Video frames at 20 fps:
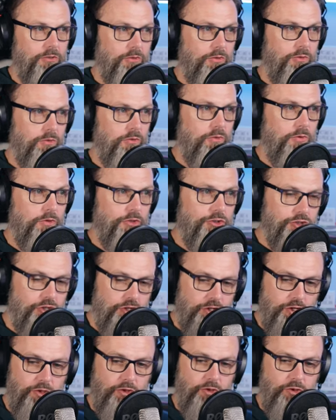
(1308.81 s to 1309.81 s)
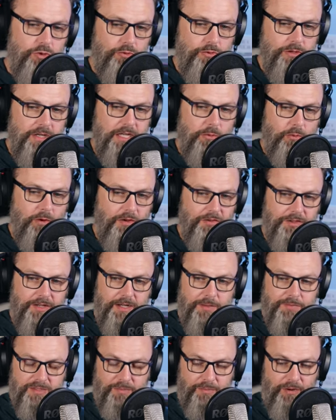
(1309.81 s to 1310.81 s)
You knew it
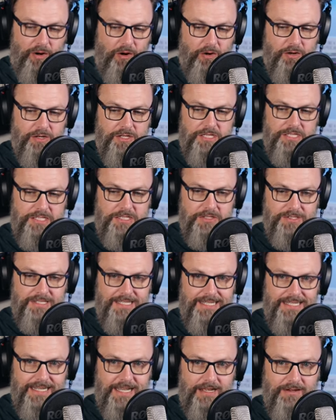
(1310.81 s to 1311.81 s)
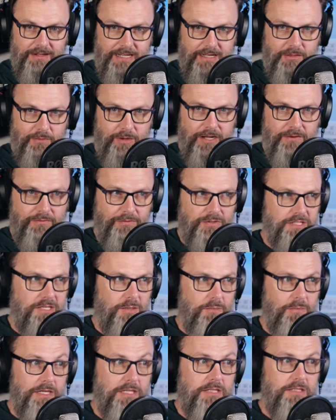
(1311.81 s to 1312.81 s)
wasn't up to par, and you still sent it out anyway
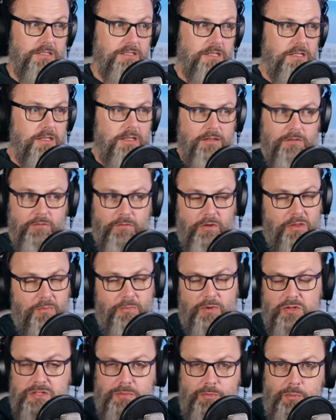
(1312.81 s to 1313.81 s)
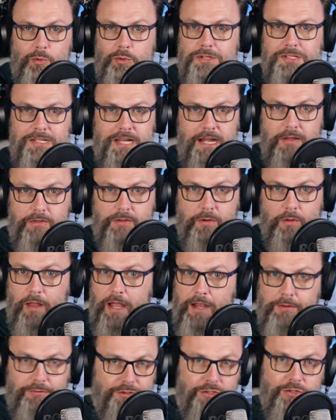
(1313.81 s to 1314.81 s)
for somebody's for the most important day of
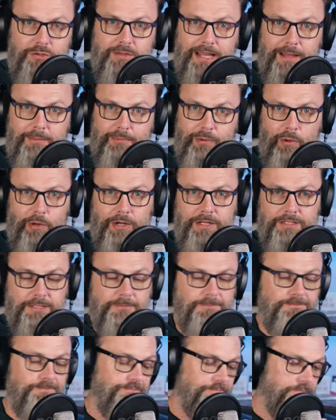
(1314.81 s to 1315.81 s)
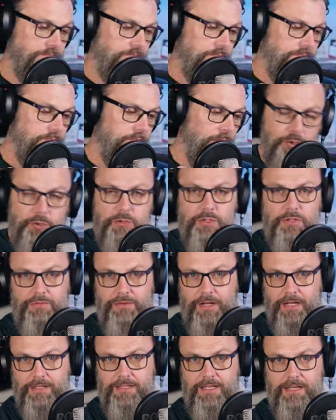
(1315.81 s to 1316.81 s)
their life to that point. You knew
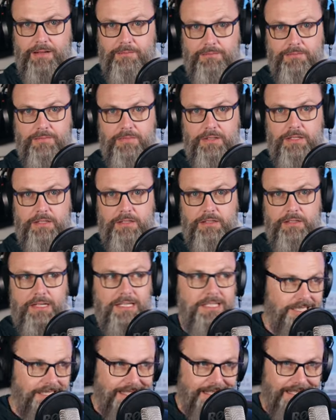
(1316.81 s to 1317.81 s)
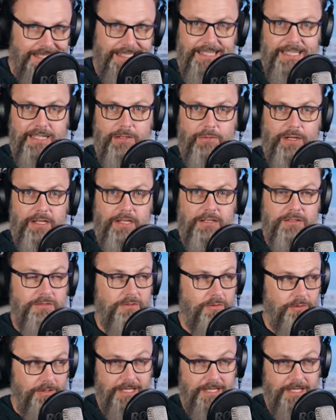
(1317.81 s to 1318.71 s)
you f***ed up. And you did it anyway.